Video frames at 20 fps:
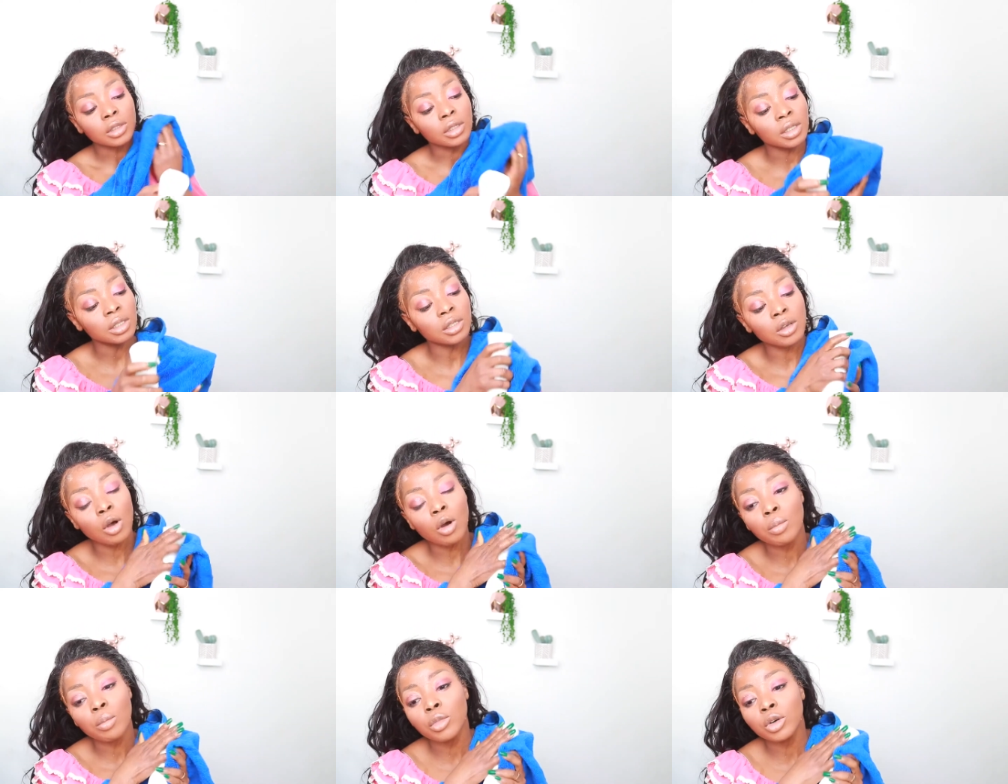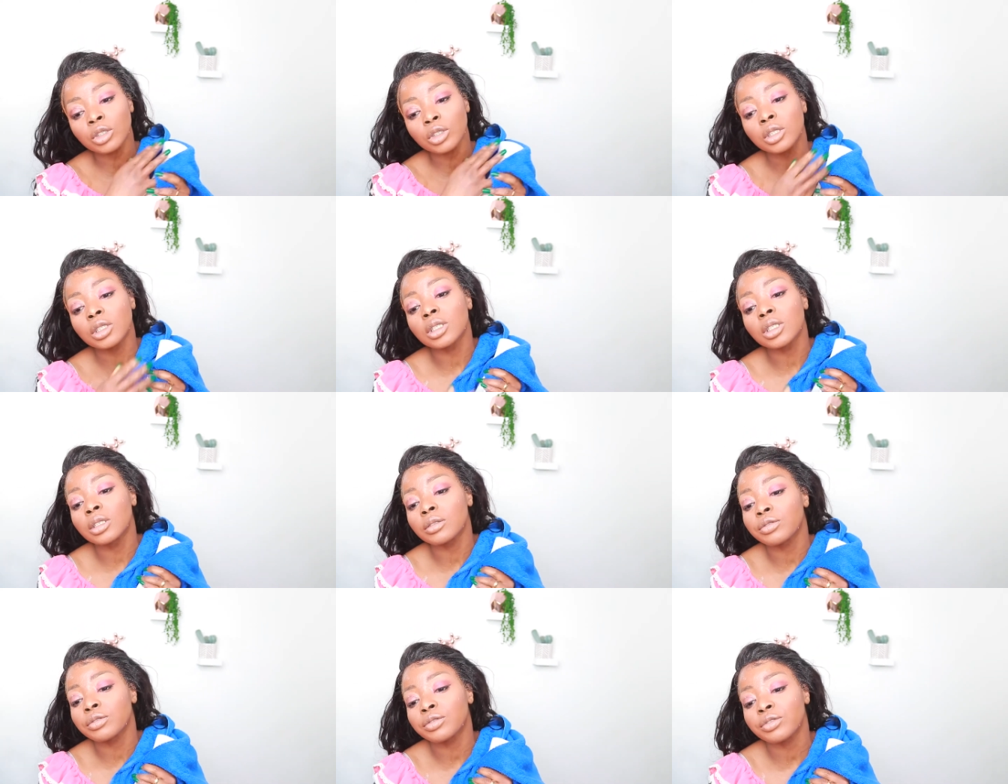Almost
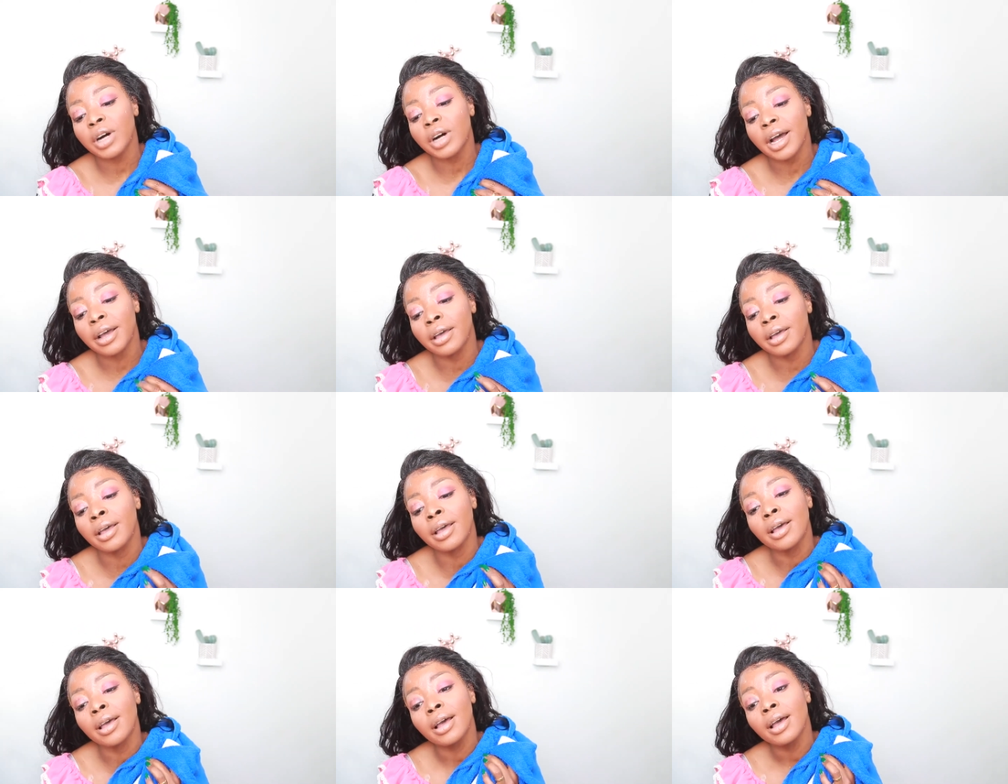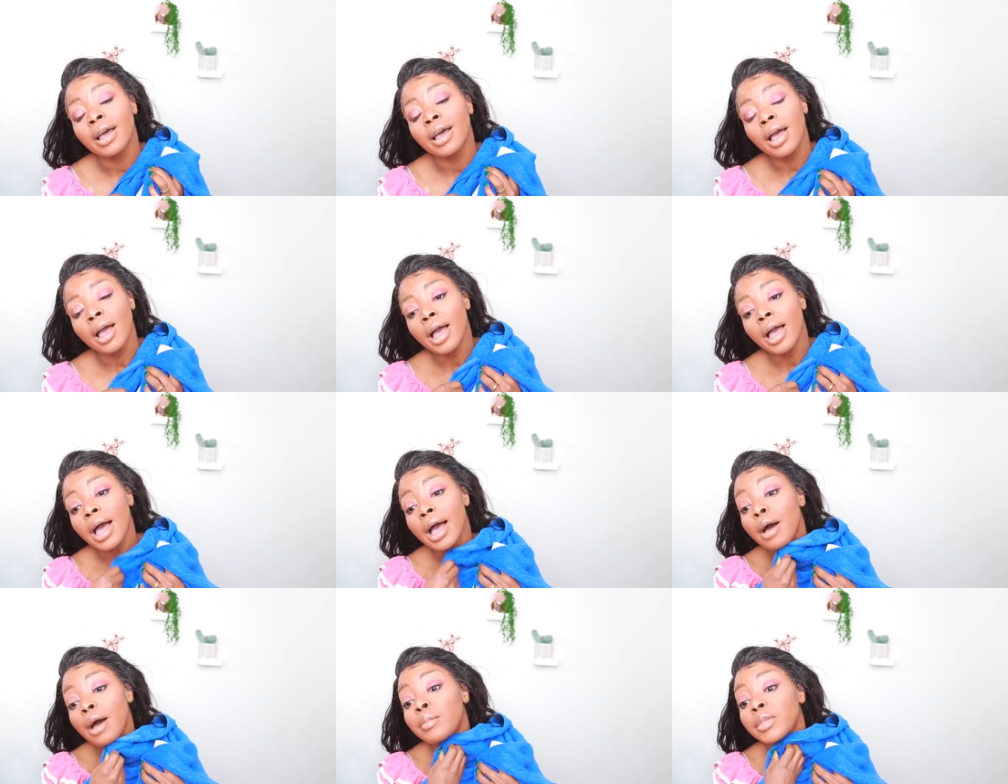the fire.
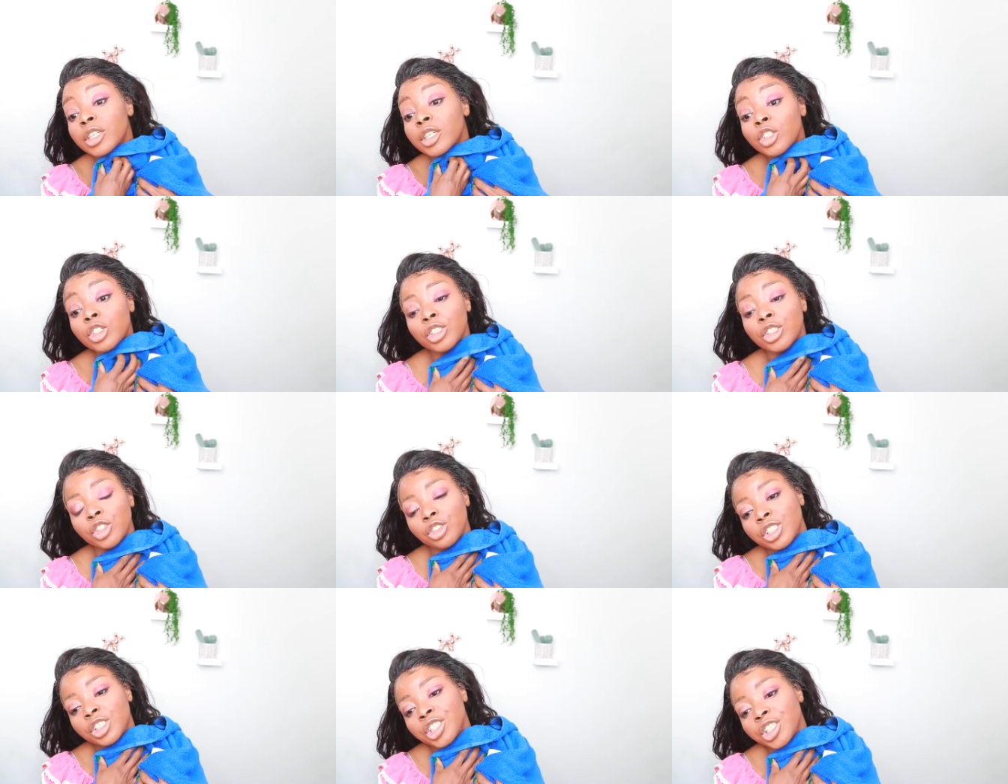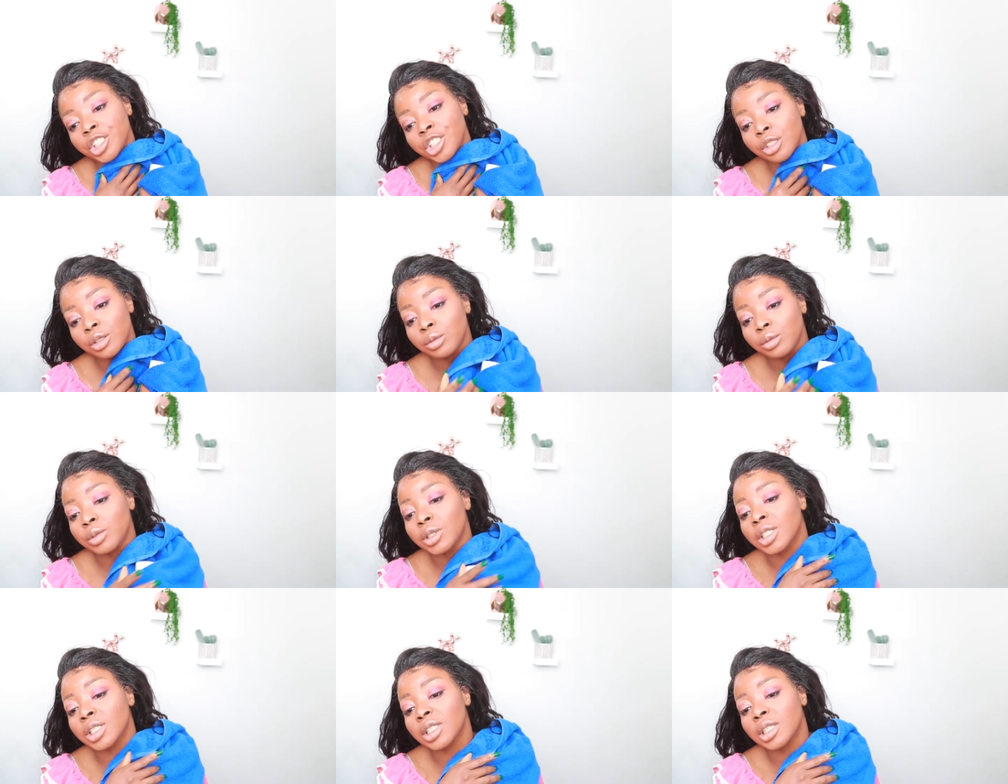I'm literally drenching
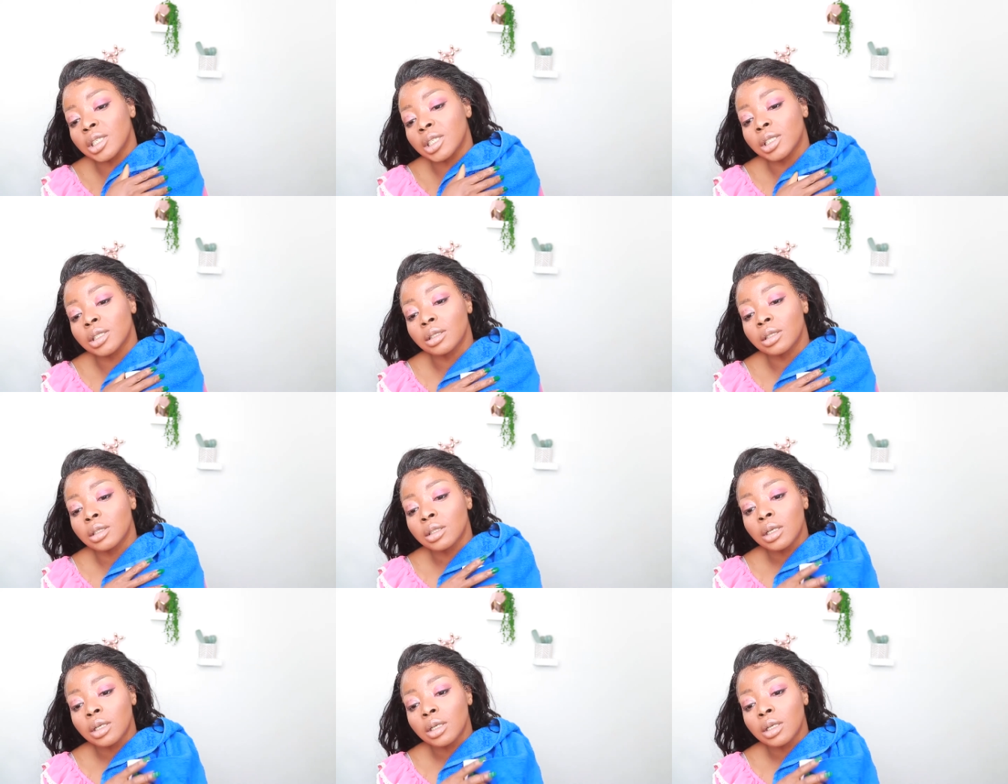in water,